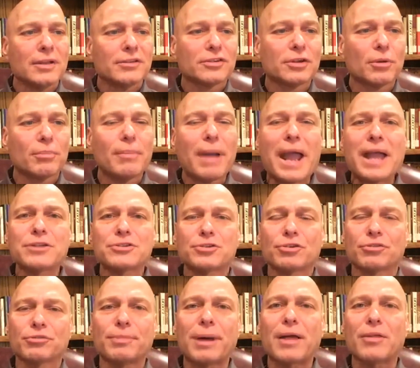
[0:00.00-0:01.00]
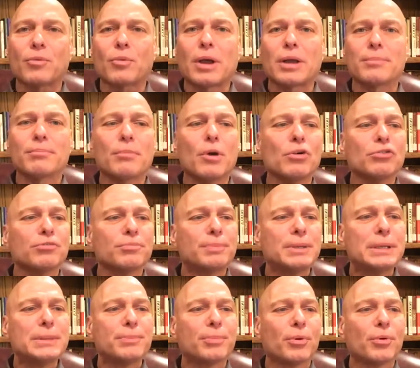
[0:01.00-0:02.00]
So matchers, by the way, most
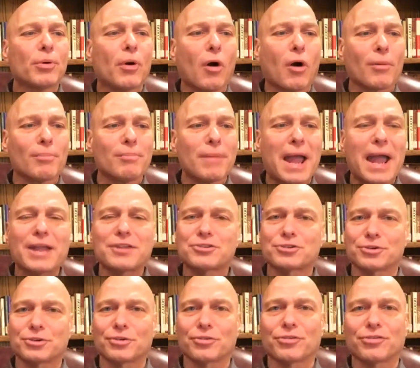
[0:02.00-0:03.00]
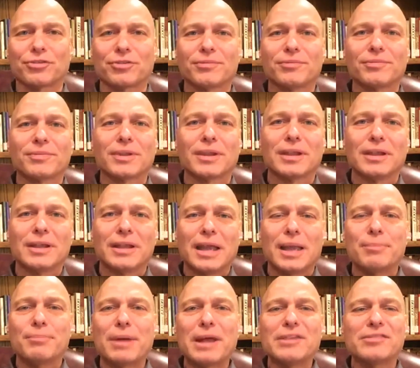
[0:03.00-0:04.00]
people are matchers.
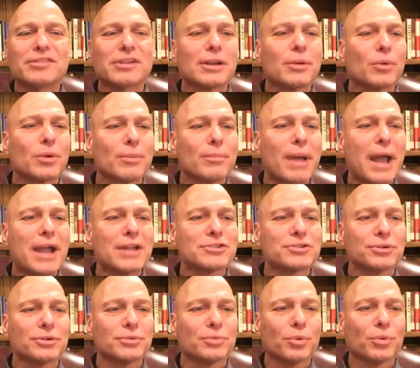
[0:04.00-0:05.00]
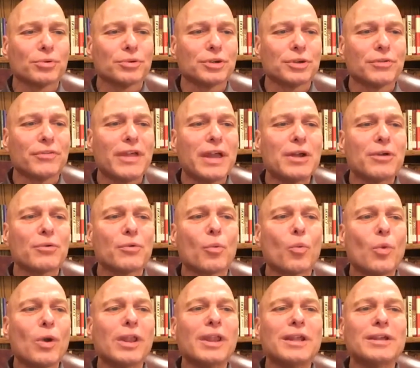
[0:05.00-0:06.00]
And basically what a matcher will do, they are
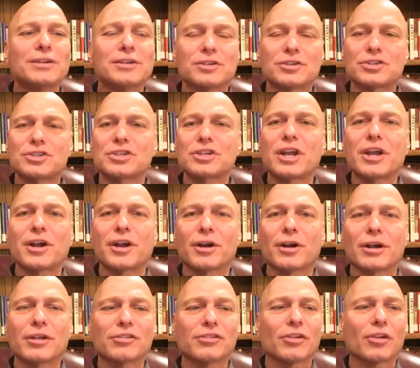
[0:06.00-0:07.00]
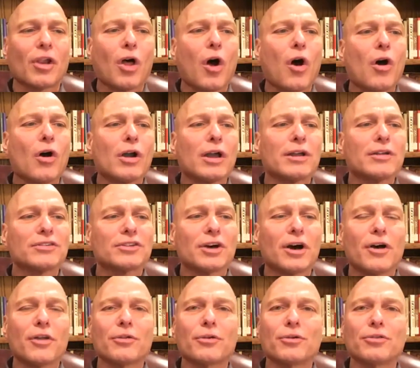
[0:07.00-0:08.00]
willing to share as long as
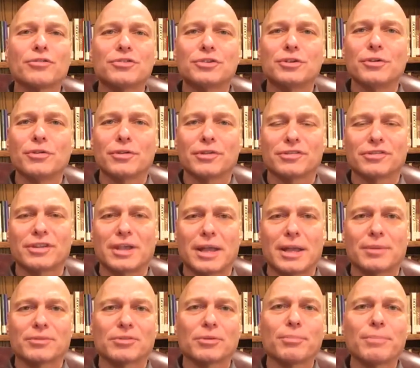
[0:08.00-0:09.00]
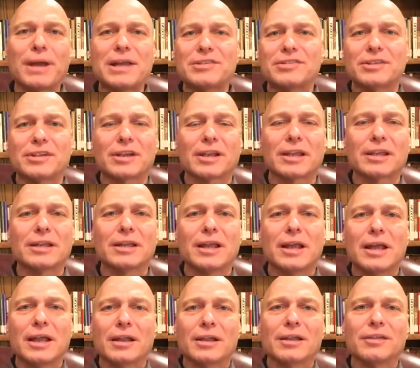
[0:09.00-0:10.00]
others do the same. So basically,
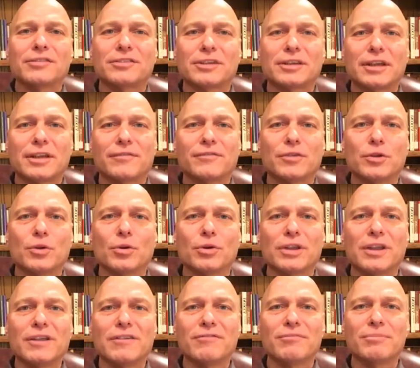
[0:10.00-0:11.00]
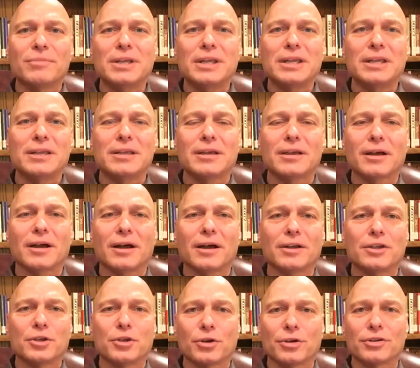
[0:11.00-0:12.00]
listen, if you'll give me
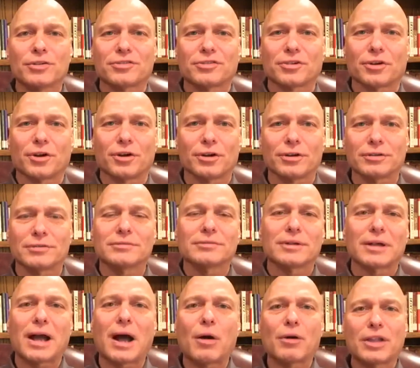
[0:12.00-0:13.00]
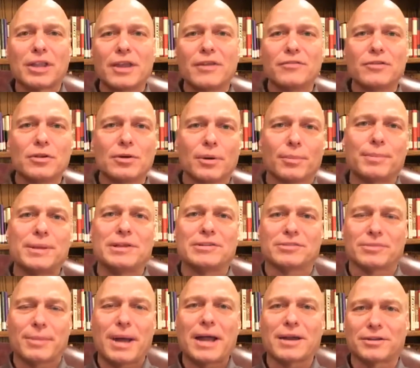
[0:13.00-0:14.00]
your dessert, I'll give you a
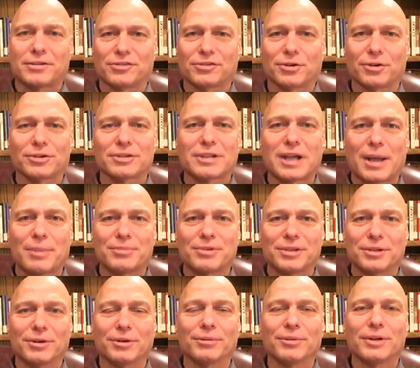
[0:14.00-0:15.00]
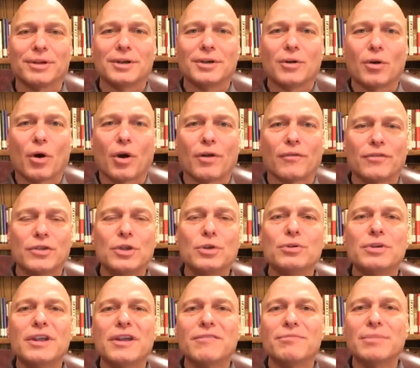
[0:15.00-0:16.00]
piece of my dessert type deal. Or if
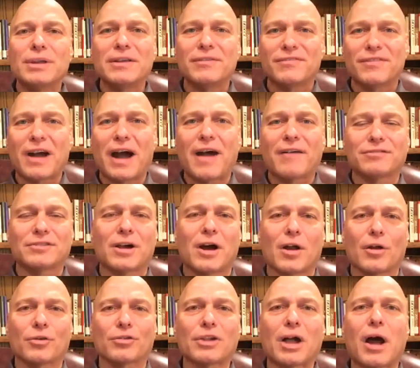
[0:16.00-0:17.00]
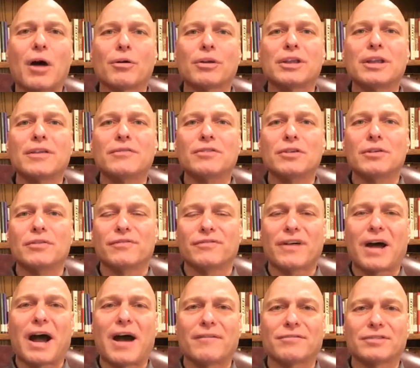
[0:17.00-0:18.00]
you give me $5, I'll give you
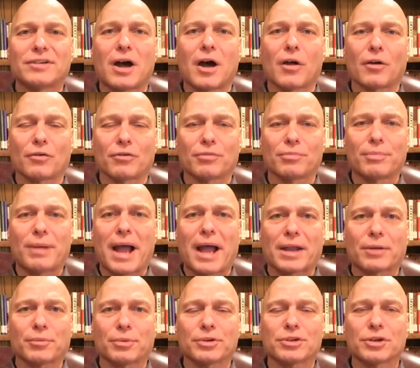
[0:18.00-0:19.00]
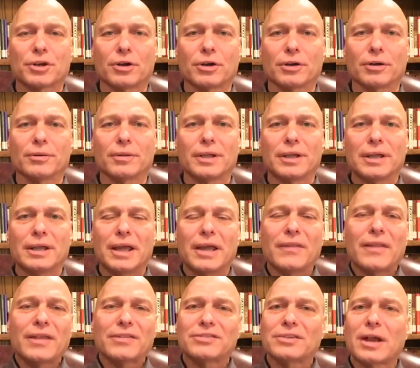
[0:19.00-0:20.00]
$5 back in return.
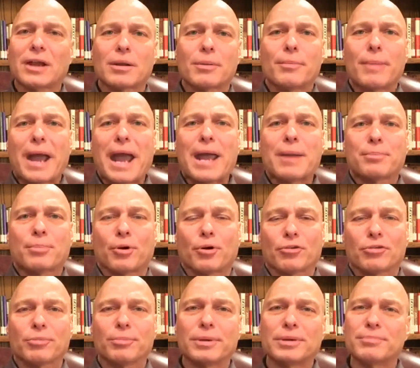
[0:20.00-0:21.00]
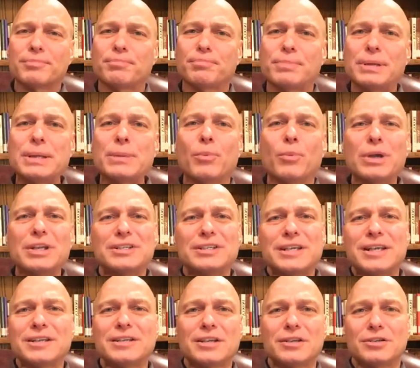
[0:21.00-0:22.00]
And that's not a bad person, but we
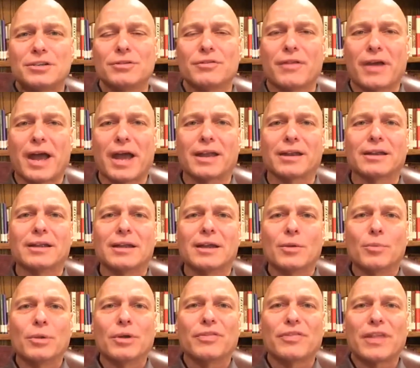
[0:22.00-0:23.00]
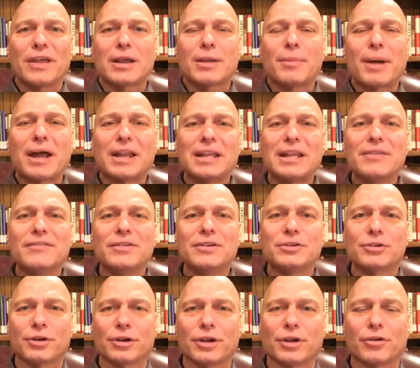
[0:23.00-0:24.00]
tend to do that. We think about, even
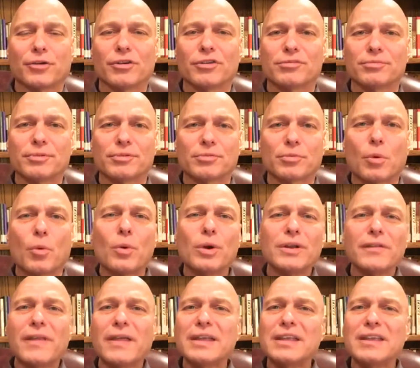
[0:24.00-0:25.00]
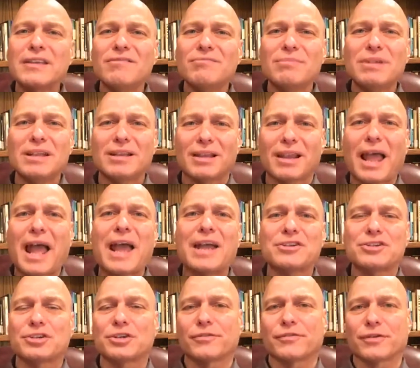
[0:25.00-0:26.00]
during Christmas, well, what did they give me
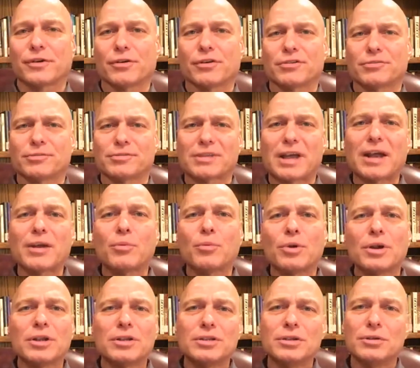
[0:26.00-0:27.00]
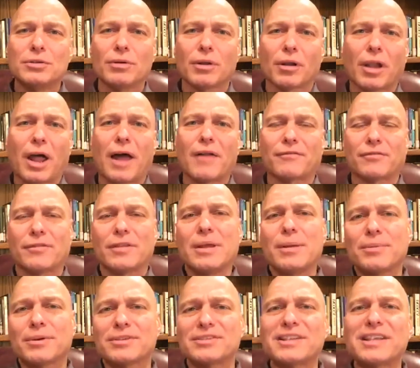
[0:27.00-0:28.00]
last year for Christmas? I don't want to do a lot for
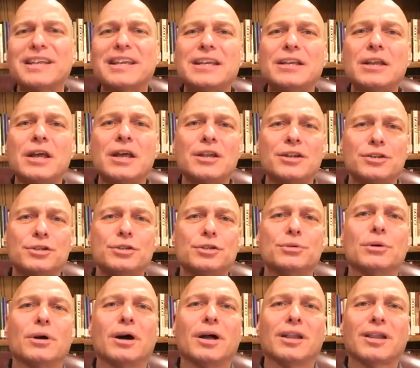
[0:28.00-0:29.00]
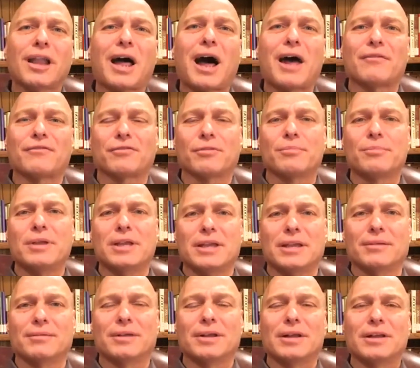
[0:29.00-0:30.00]
them because they didn't do a lot for
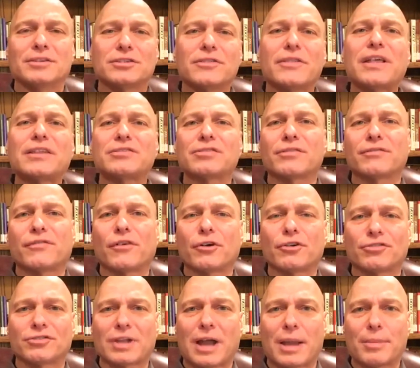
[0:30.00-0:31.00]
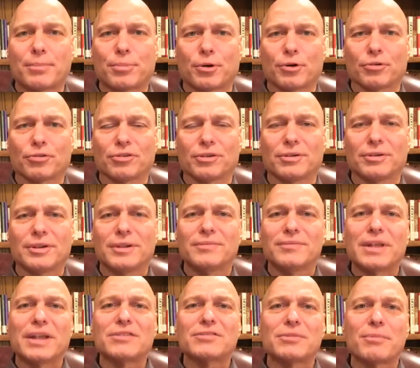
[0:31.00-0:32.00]
me. So that's the first type person,
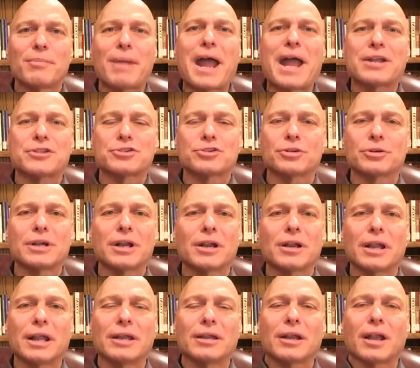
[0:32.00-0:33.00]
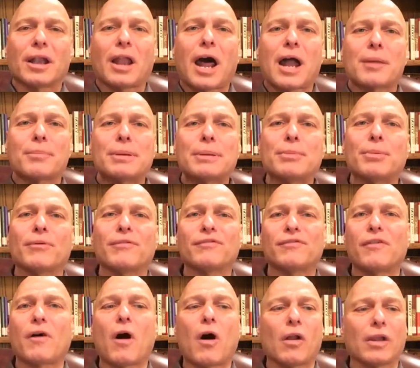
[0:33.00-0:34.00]
is a matcher, and a lot of people
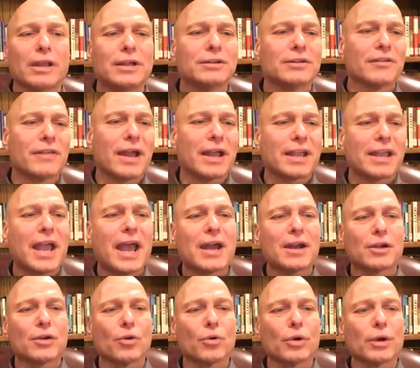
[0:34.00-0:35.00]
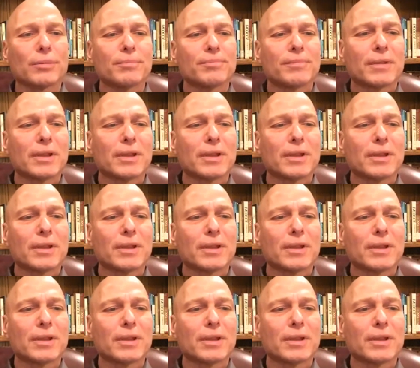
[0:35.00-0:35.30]
fall into that category.